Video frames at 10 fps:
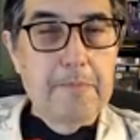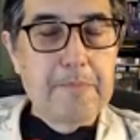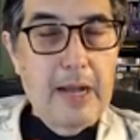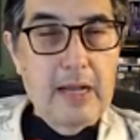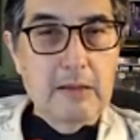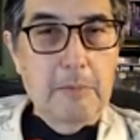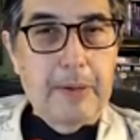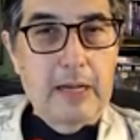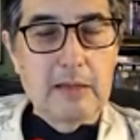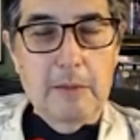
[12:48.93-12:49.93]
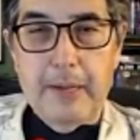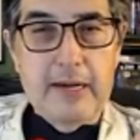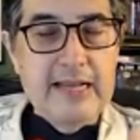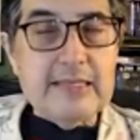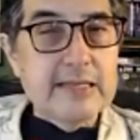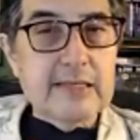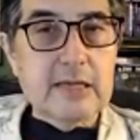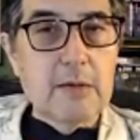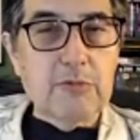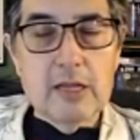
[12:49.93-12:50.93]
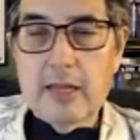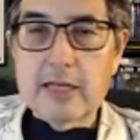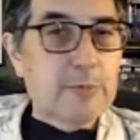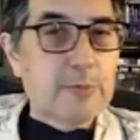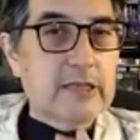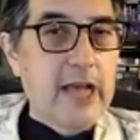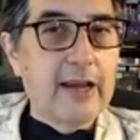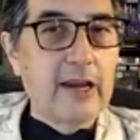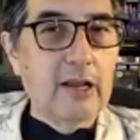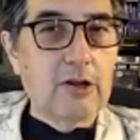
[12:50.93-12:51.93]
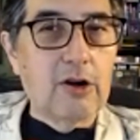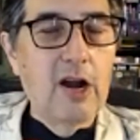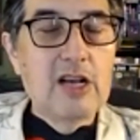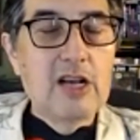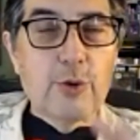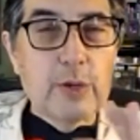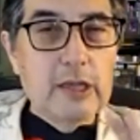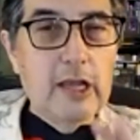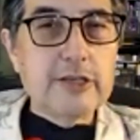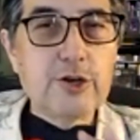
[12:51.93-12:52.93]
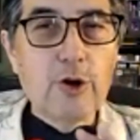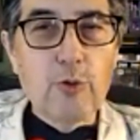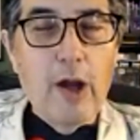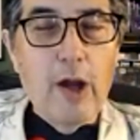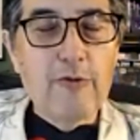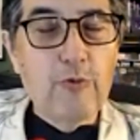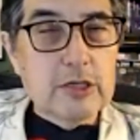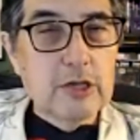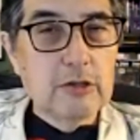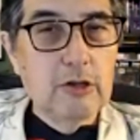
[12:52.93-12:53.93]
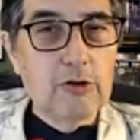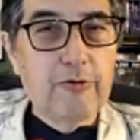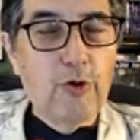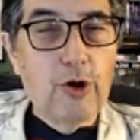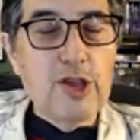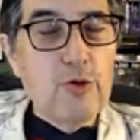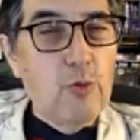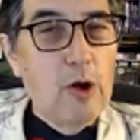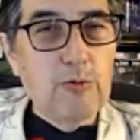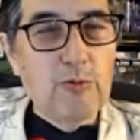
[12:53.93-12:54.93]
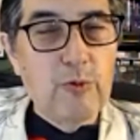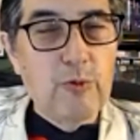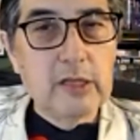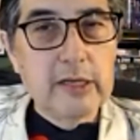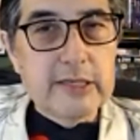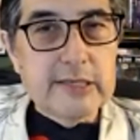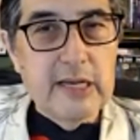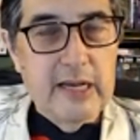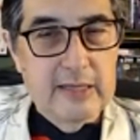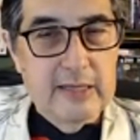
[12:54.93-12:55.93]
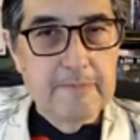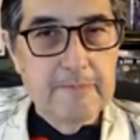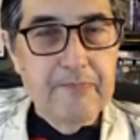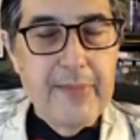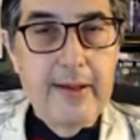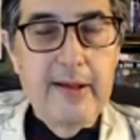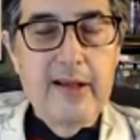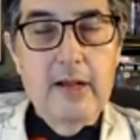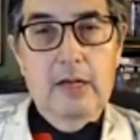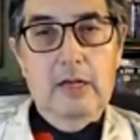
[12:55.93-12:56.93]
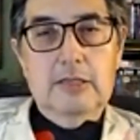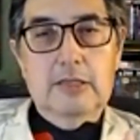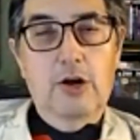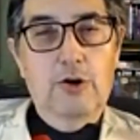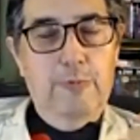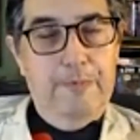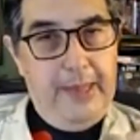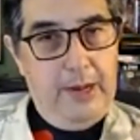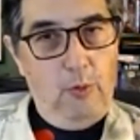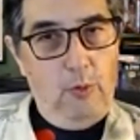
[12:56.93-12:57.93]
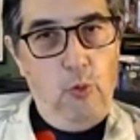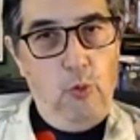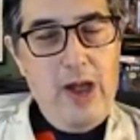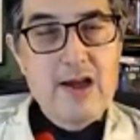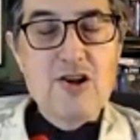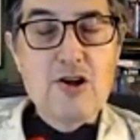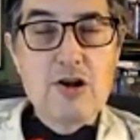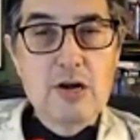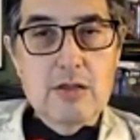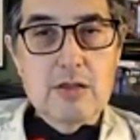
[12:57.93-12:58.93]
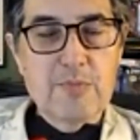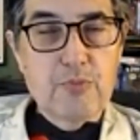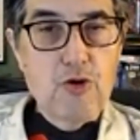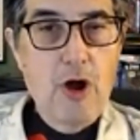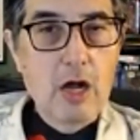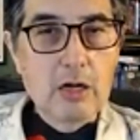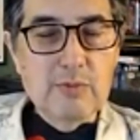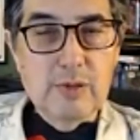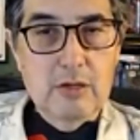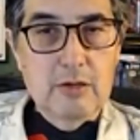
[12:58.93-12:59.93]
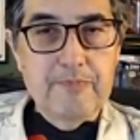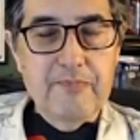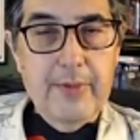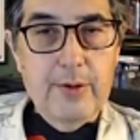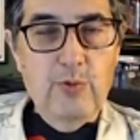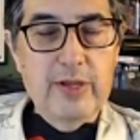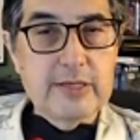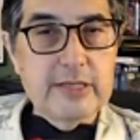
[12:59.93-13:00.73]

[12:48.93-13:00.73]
but but but isn't something that's spectacular so unless you're aware of what to look for you won't really see it so where the problem with